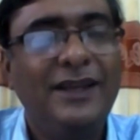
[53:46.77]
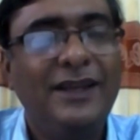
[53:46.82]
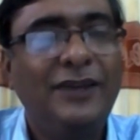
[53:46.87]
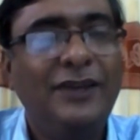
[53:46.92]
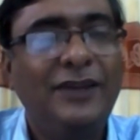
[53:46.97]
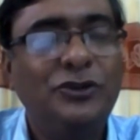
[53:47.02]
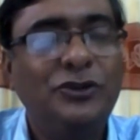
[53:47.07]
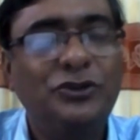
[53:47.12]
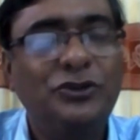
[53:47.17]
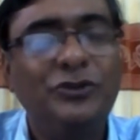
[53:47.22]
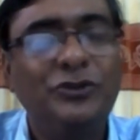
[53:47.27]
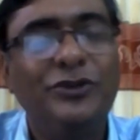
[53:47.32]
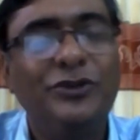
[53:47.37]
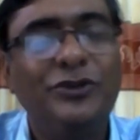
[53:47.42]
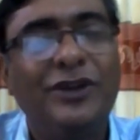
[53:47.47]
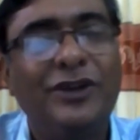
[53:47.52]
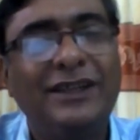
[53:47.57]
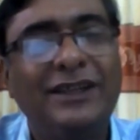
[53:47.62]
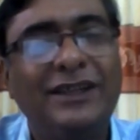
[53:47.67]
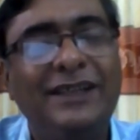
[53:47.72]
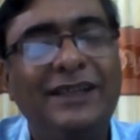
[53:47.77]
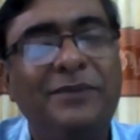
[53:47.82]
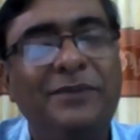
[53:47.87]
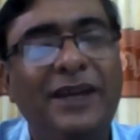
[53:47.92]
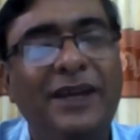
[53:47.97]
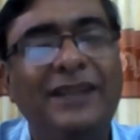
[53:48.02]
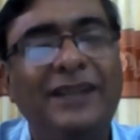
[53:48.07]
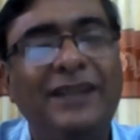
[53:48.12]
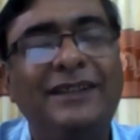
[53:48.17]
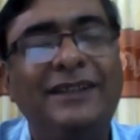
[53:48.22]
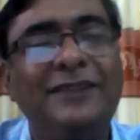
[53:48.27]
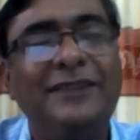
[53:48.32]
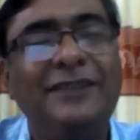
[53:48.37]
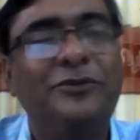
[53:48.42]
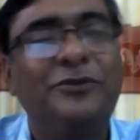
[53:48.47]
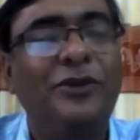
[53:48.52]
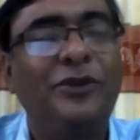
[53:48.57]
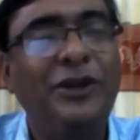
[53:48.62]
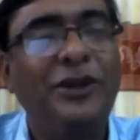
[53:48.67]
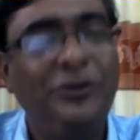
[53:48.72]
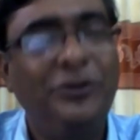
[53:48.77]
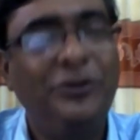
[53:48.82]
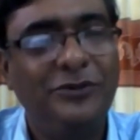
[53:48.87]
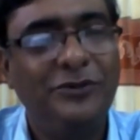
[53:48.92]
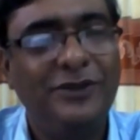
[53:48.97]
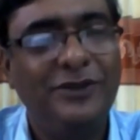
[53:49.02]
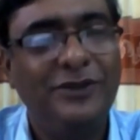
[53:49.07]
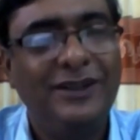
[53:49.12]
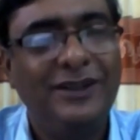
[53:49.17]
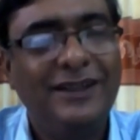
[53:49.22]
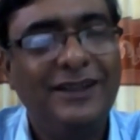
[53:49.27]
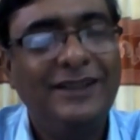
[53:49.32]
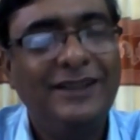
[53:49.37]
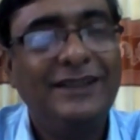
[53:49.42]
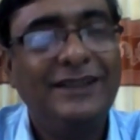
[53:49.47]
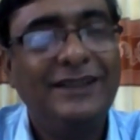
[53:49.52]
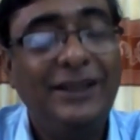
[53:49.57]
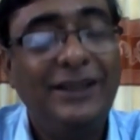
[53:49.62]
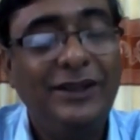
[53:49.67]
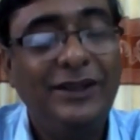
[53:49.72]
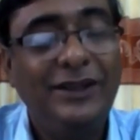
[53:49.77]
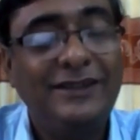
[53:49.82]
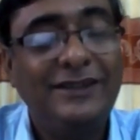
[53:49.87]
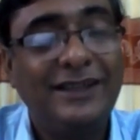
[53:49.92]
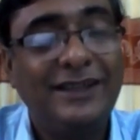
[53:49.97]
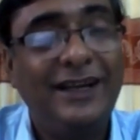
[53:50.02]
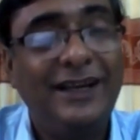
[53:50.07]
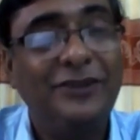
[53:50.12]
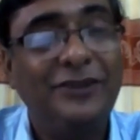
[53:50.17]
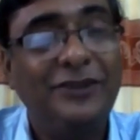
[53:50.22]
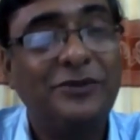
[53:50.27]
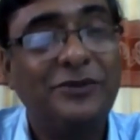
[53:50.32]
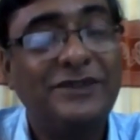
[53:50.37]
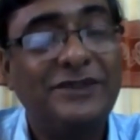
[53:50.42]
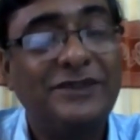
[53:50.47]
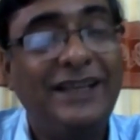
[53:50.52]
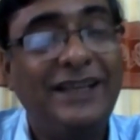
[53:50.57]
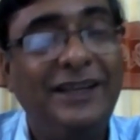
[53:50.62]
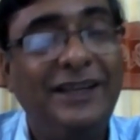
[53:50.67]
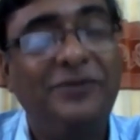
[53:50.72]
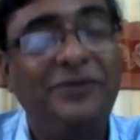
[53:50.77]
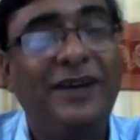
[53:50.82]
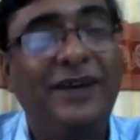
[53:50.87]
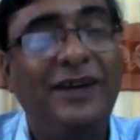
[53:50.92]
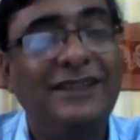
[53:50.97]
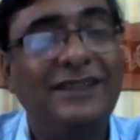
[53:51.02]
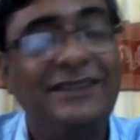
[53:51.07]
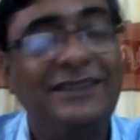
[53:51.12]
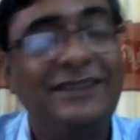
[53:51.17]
You should not keep anything for you. It's a kind of sacrifice.